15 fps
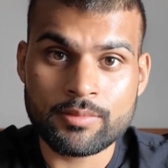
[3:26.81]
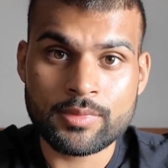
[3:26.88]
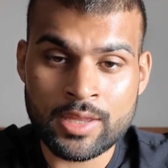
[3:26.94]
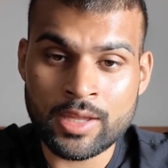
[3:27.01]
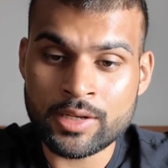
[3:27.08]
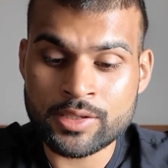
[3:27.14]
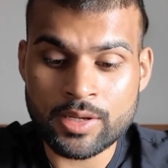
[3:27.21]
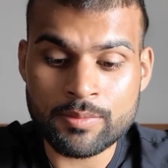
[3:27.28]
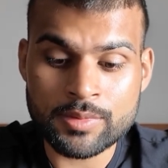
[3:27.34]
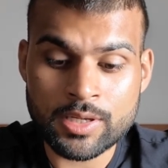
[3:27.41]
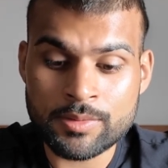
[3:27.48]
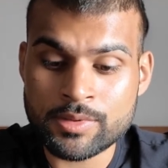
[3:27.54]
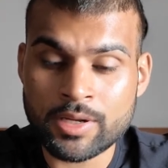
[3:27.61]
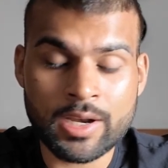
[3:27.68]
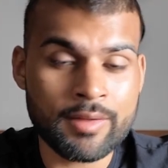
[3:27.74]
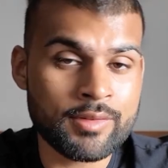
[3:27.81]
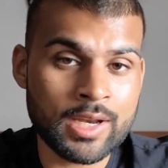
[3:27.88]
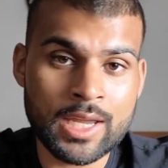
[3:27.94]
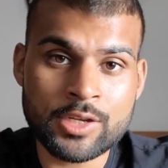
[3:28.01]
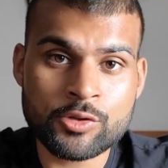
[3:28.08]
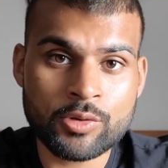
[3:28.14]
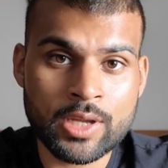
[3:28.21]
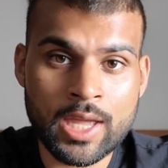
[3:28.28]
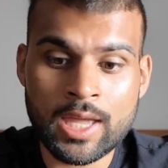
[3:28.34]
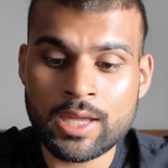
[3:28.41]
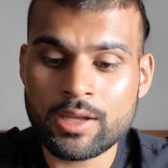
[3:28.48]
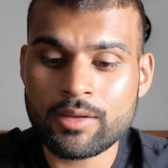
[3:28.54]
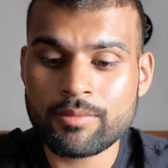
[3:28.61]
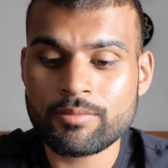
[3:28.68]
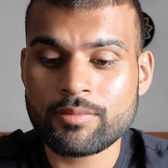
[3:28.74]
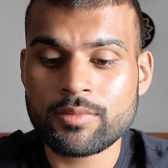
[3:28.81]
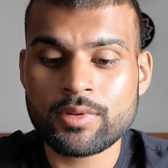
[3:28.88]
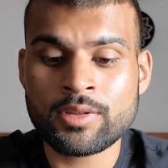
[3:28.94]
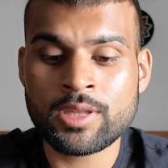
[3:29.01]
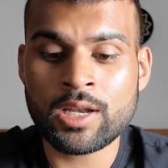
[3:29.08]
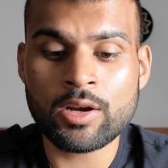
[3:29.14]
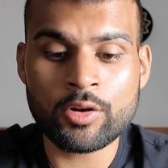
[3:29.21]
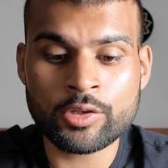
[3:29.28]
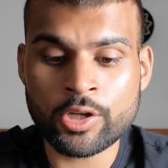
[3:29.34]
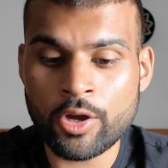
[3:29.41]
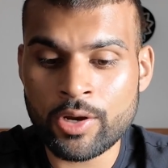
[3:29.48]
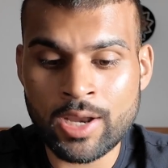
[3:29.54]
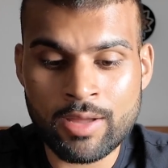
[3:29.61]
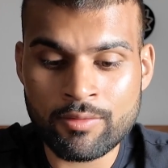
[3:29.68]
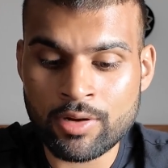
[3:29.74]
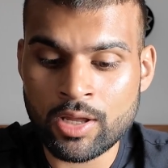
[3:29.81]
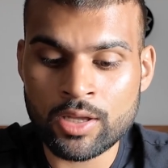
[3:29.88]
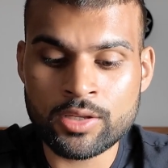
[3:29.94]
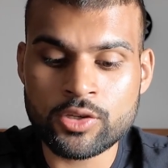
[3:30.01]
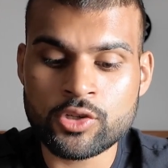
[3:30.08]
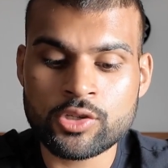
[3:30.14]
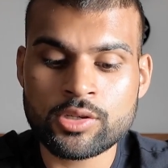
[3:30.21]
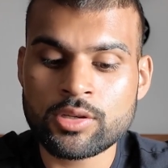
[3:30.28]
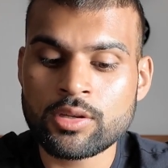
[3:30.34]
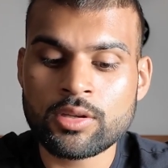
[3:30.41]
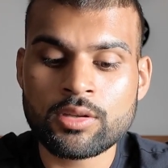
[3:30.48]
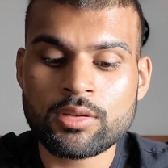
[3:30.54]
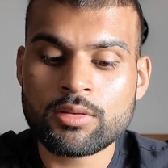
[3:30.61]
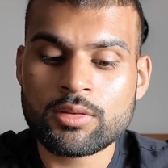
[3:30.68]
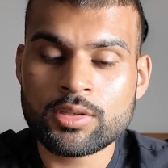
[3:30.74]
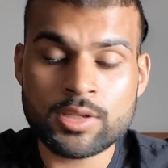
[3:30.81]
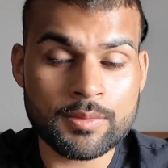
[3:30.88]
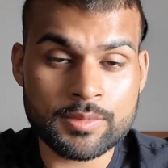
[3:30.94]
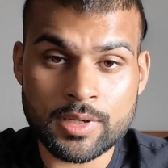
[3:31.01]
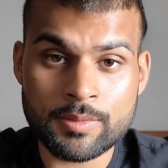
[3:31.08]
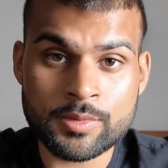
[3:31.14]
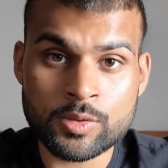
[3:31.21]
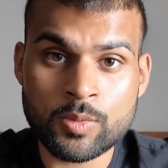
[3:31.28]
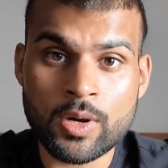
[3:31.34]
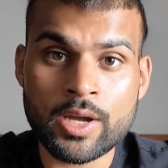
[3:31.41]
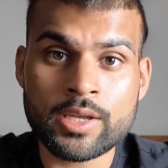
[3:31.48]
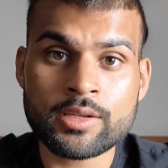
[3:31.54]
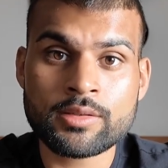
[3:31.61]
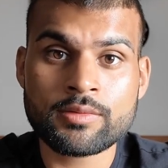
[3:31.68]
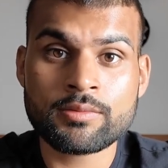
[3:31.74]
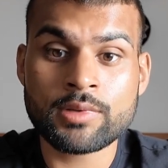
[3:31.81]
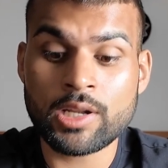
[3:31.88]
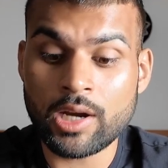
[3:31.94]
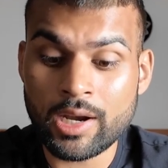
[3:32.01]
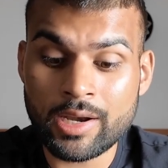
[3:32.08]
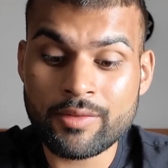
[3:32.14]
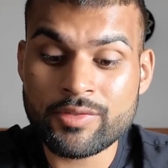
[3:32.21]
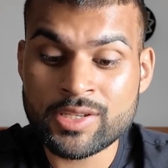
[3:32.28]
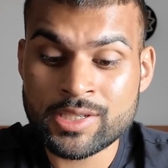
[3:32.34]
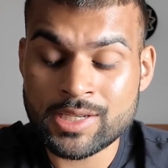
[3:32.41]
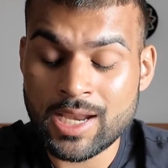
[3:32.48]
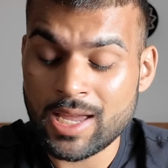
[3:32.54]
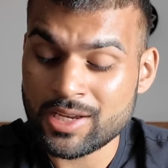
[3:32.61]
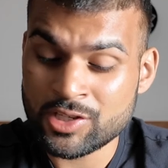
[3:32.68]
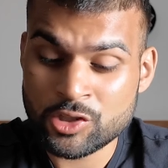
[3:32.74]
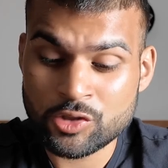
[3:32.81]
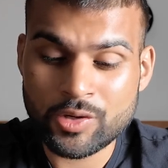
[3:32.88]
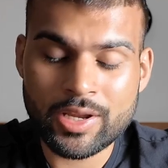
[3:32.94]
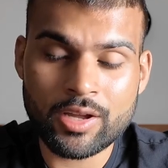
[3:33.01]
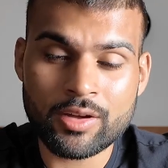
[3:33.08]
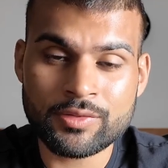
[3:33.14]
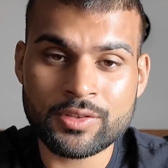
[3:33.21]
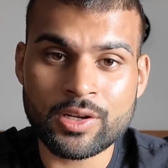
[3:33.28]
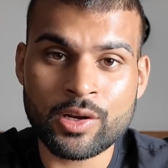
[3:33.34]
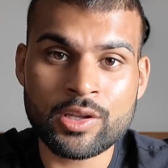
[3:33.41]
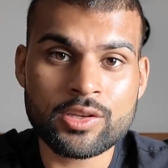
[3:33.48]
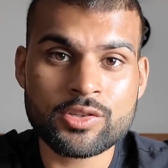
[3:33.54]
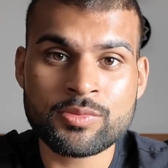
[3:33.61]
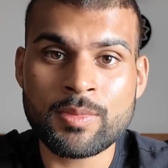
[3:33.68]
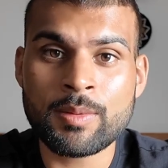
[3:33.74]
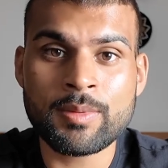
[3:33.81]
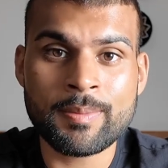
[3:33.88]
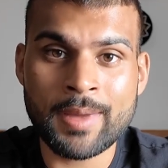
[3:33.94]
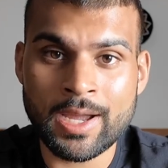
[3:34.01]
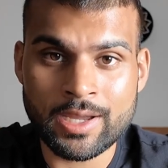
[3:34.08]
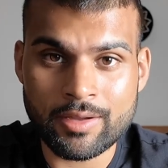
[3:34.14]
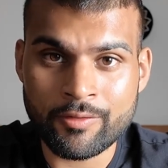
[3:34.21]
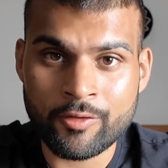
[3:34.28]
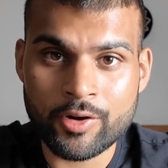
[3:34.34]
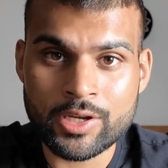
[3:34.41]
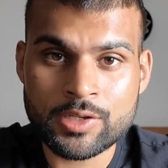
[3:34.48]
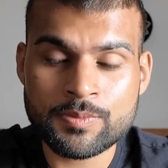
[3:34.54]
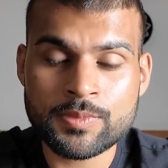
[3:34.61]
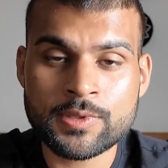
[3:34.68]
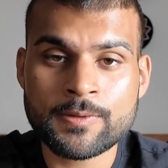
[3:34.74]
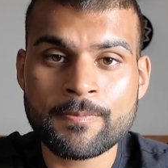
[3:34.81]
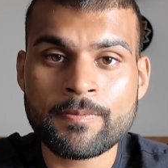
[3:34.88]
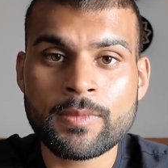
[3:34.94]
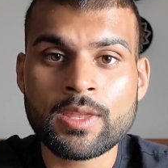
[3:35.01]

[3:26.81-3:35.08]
And then sometimes I'd have an angel cake, then I would go and have lunch, sometimes twice. Then I'd have a snack straight after lunch, maybe a packet of crisps.